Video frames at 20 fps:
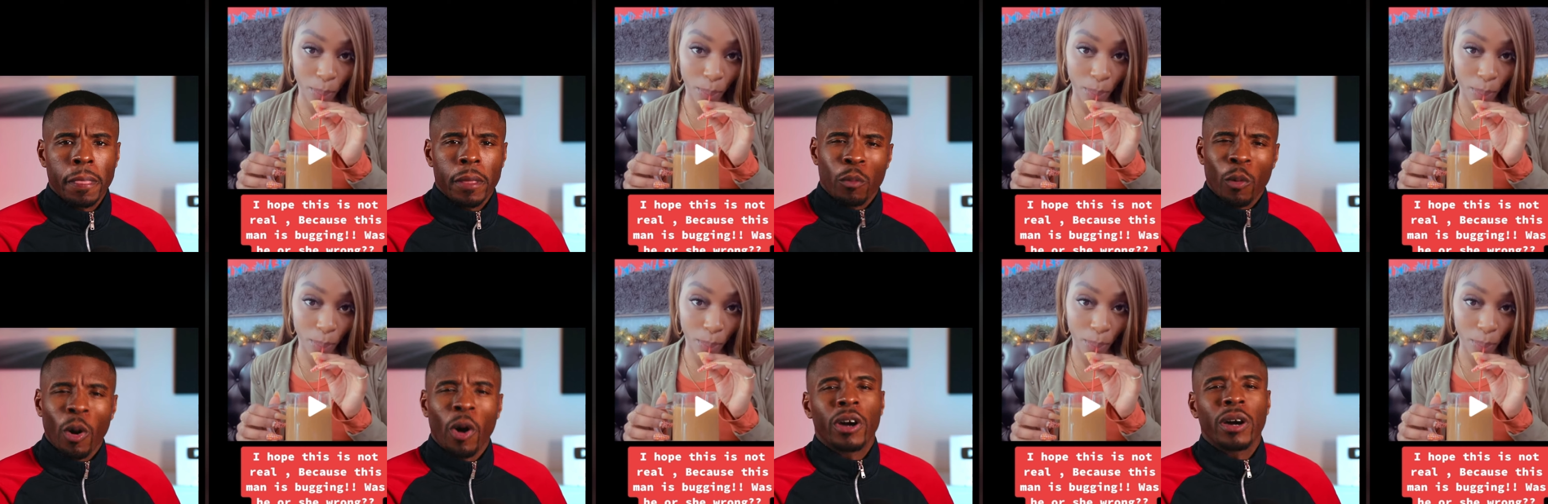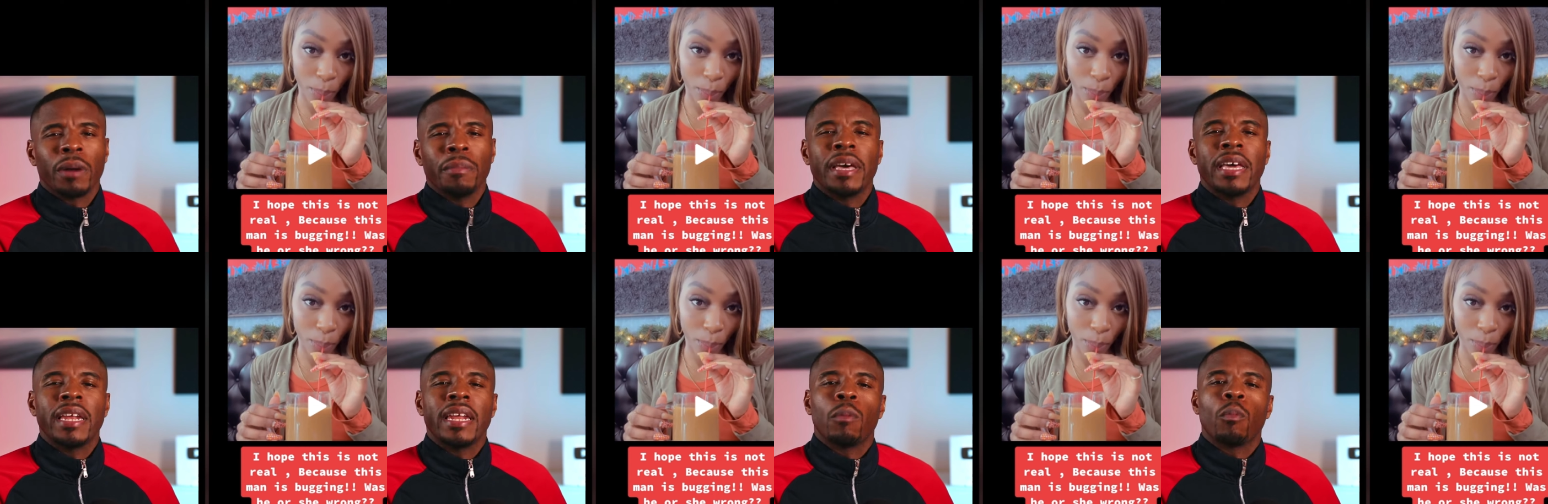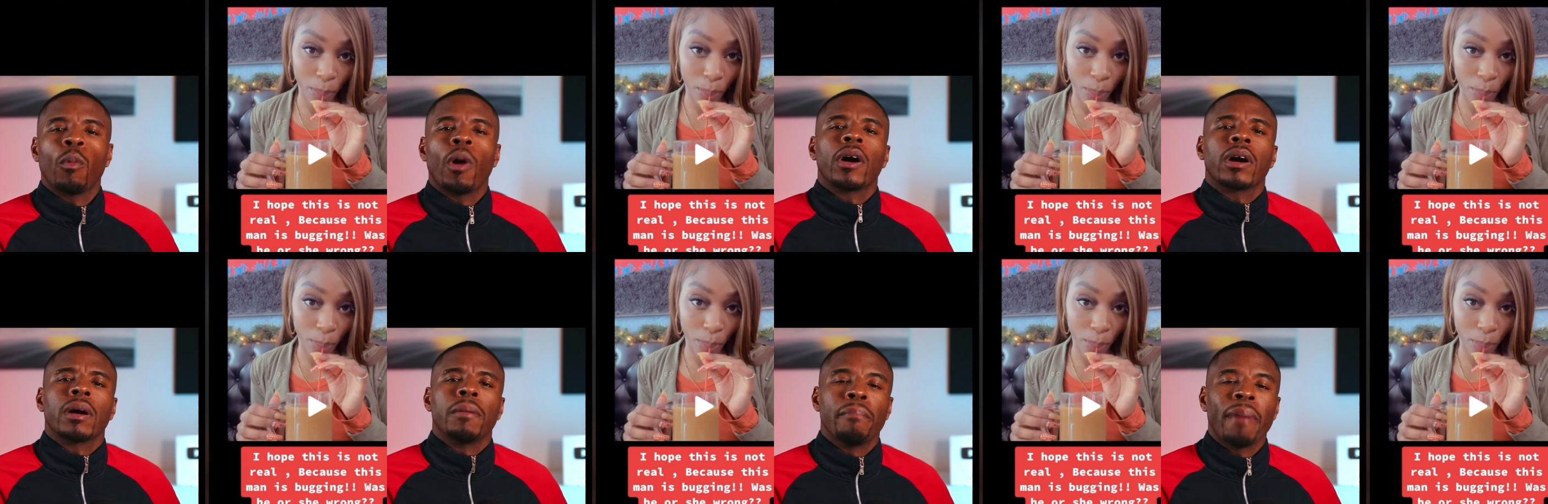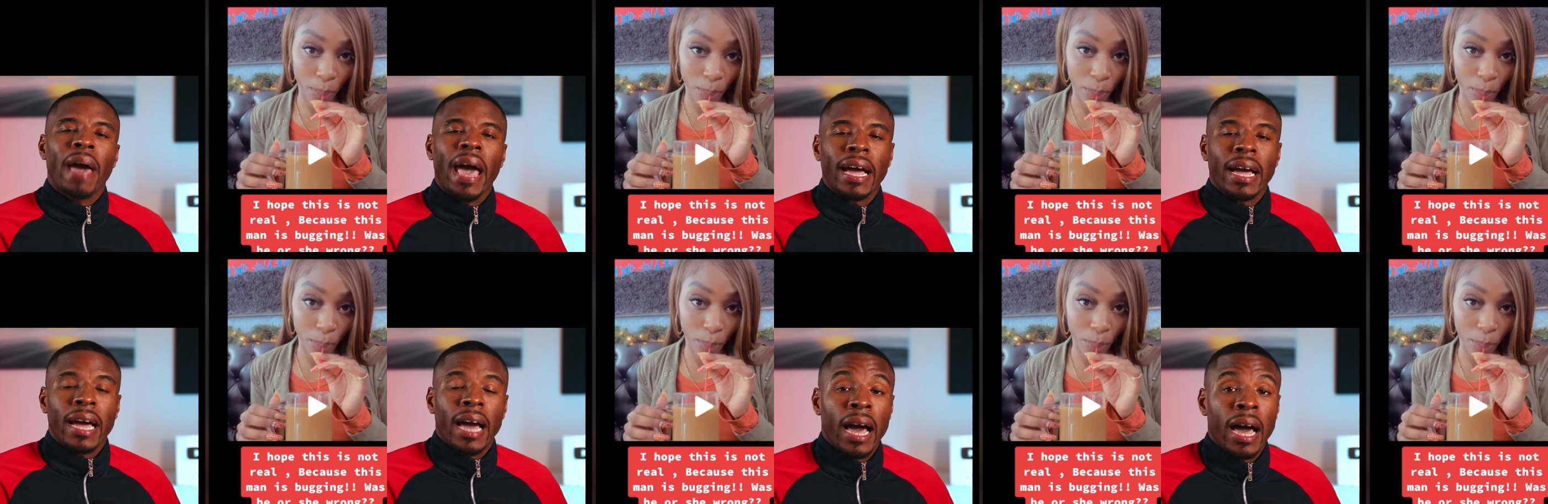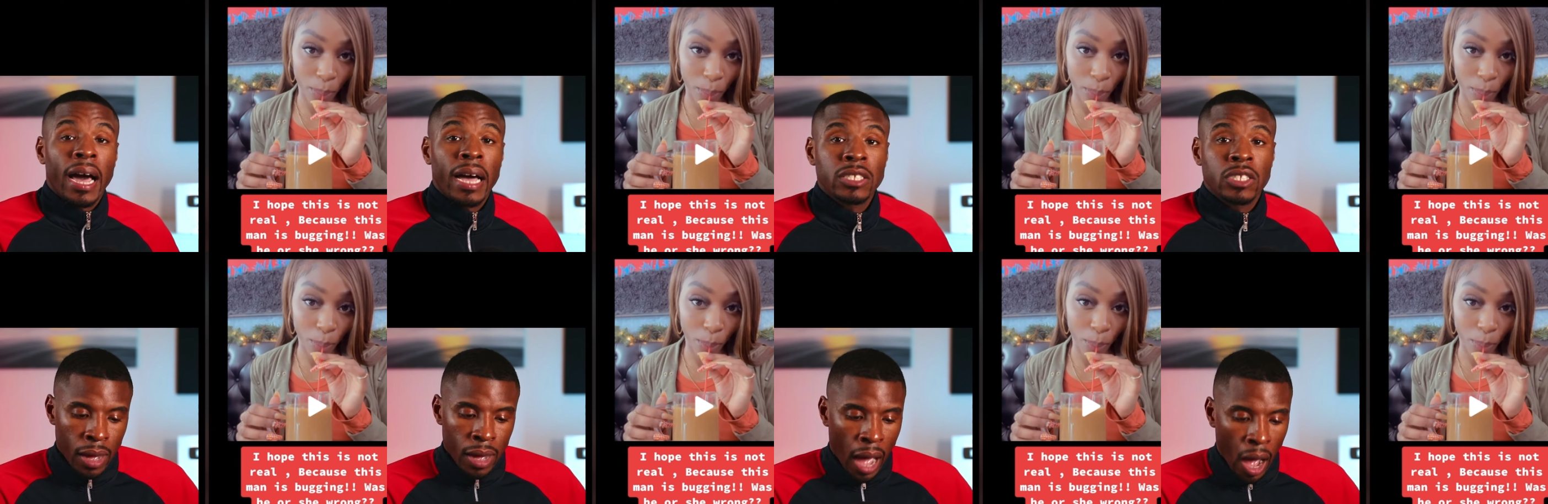Speaker 1: Welcome in and welcome back,
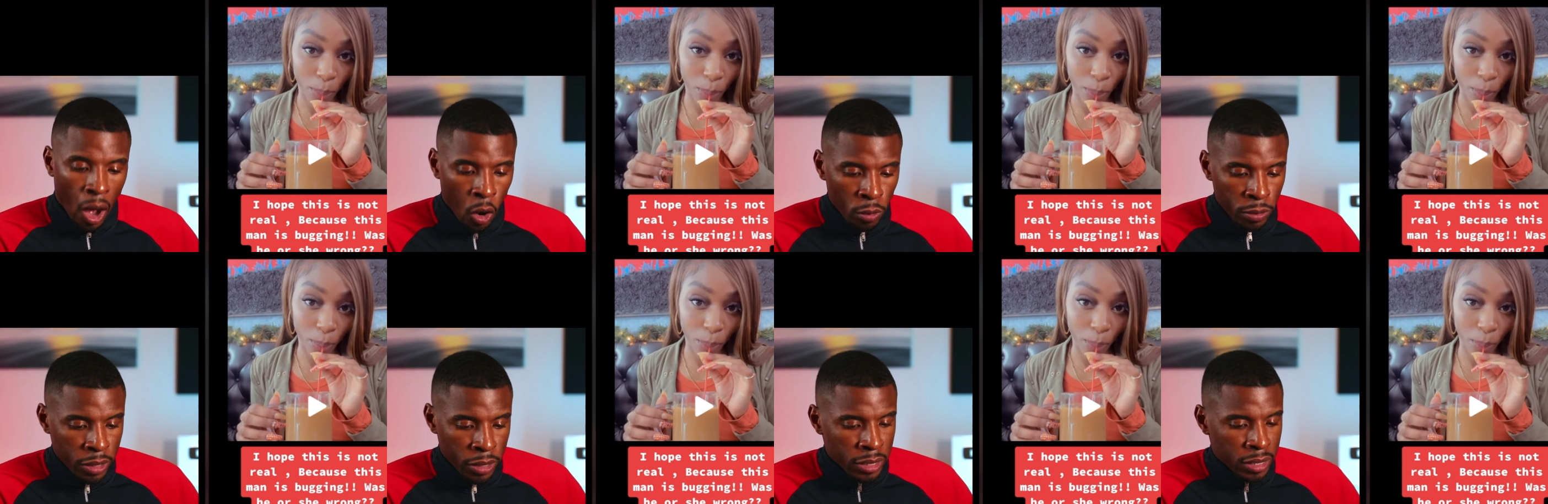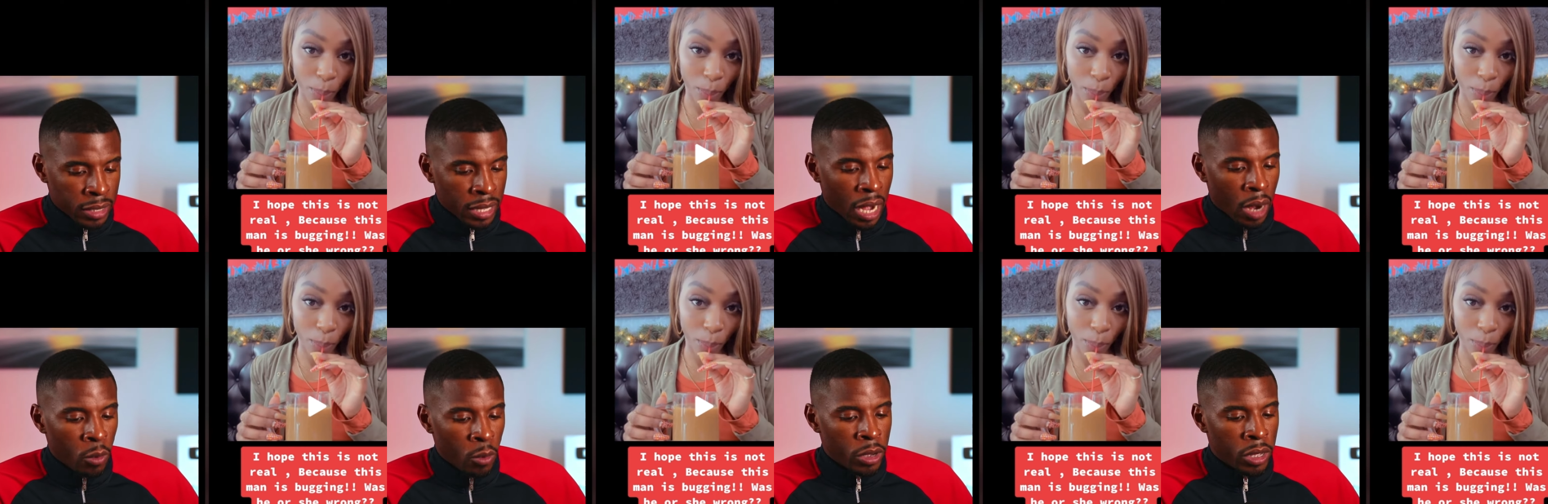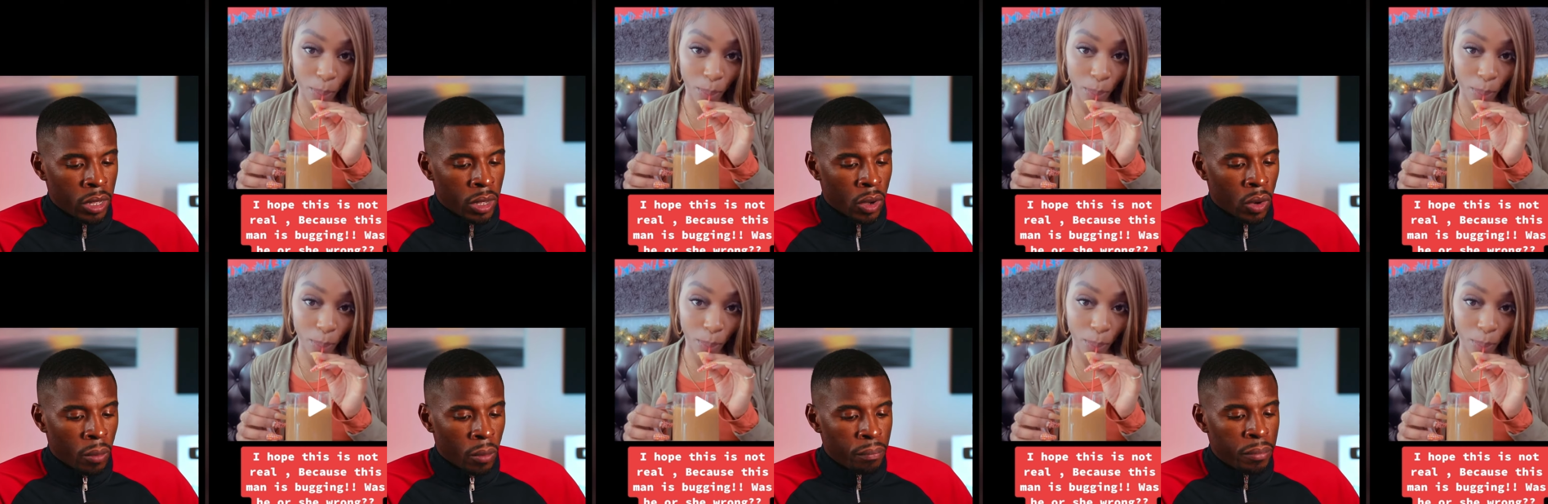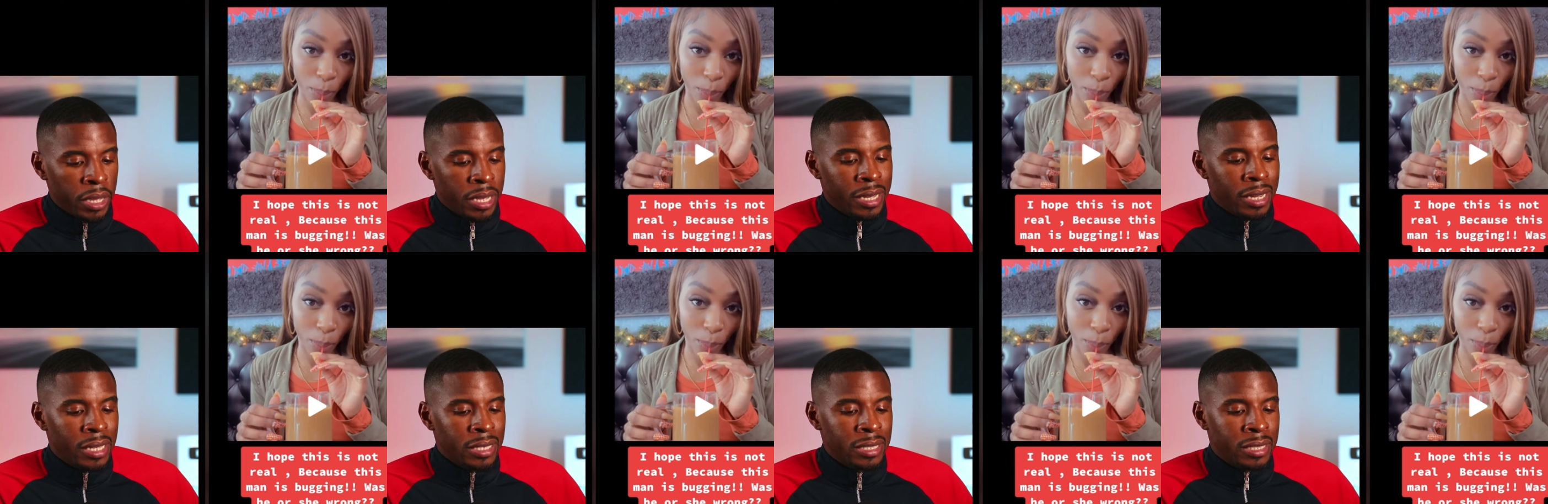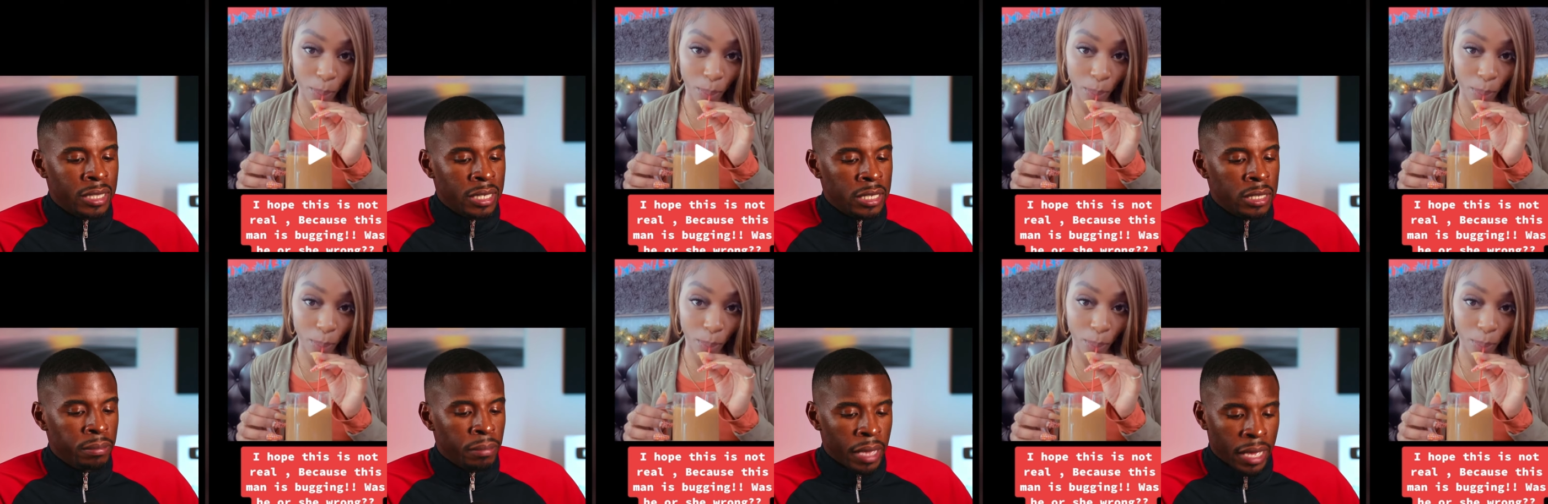guys. I hope this is not real because
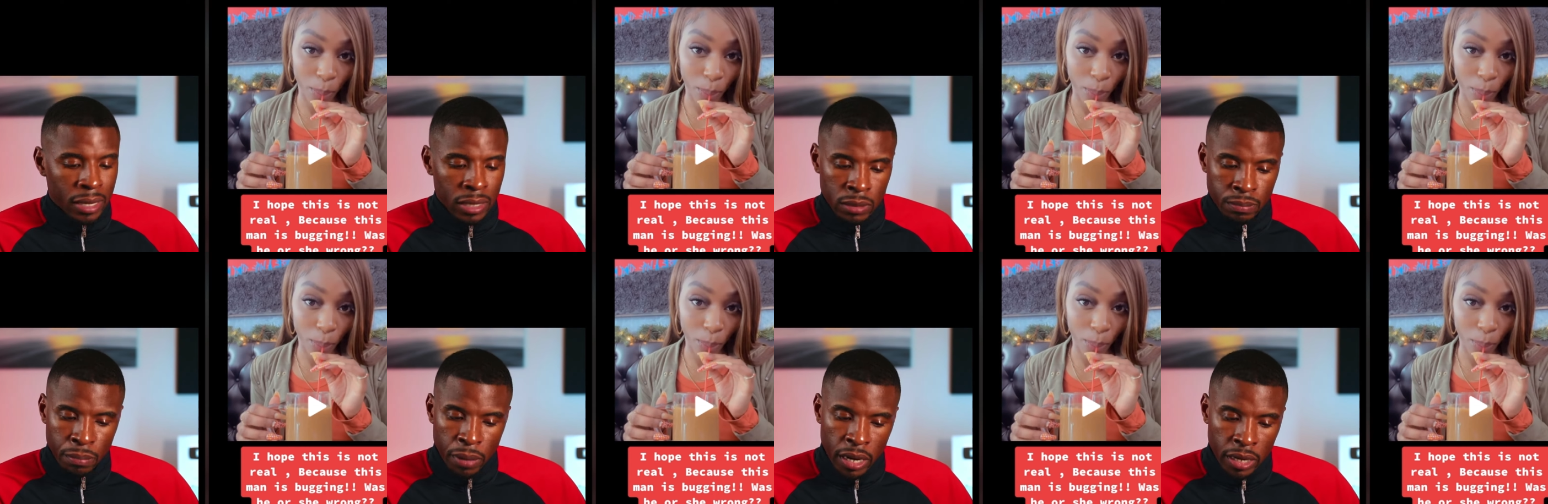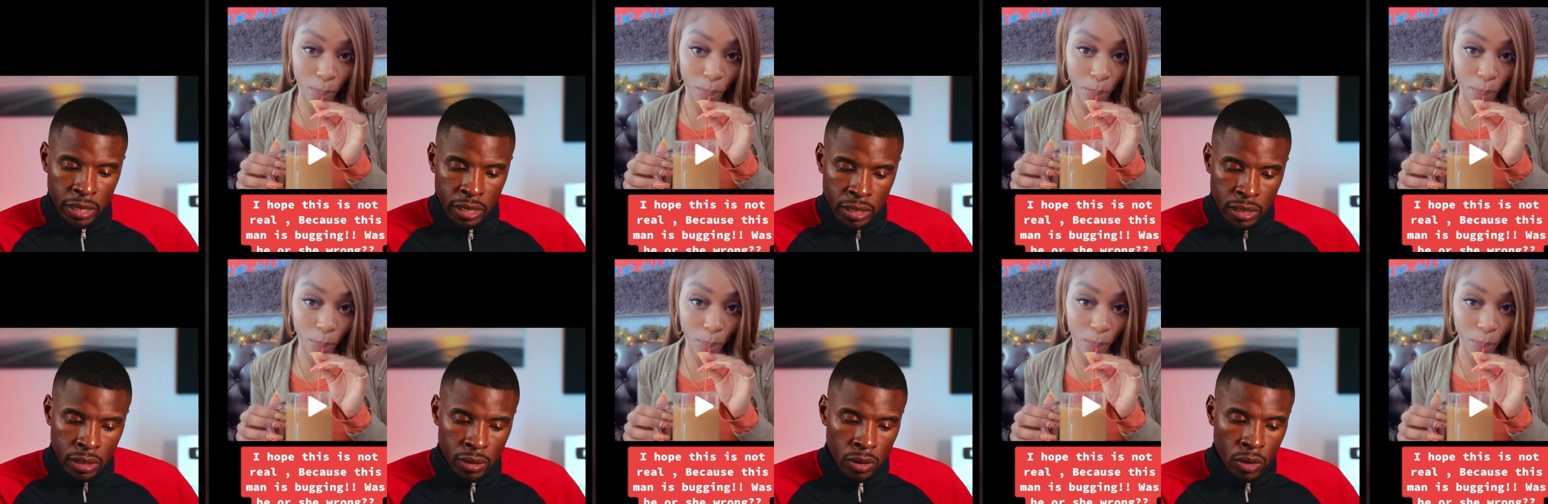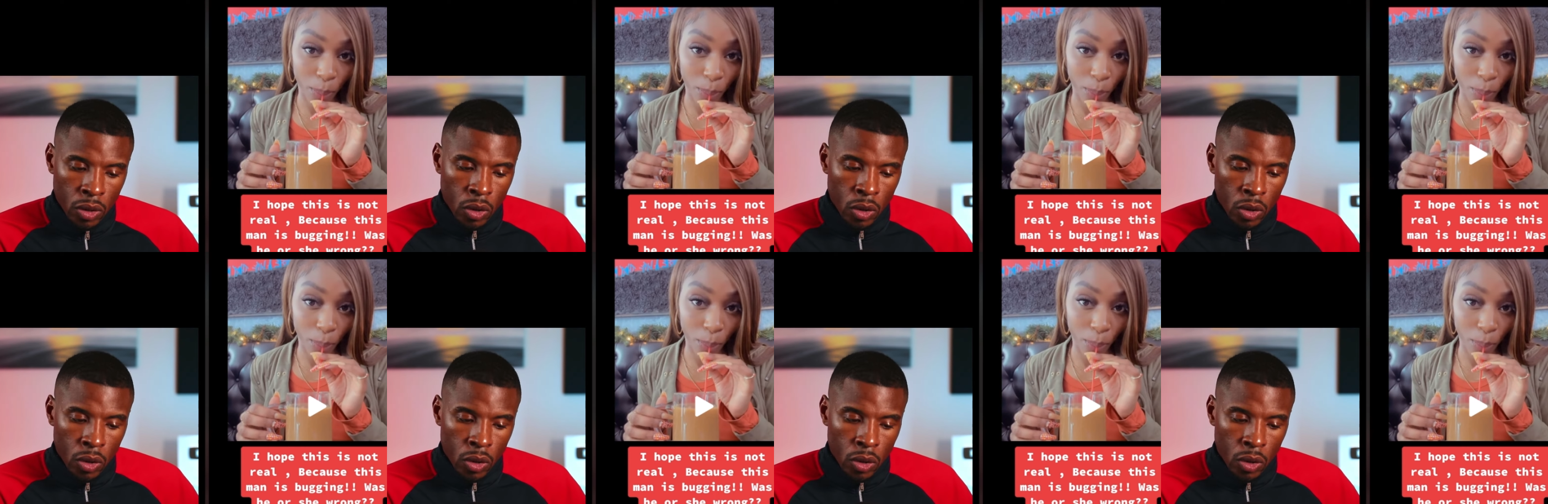this man is bugging.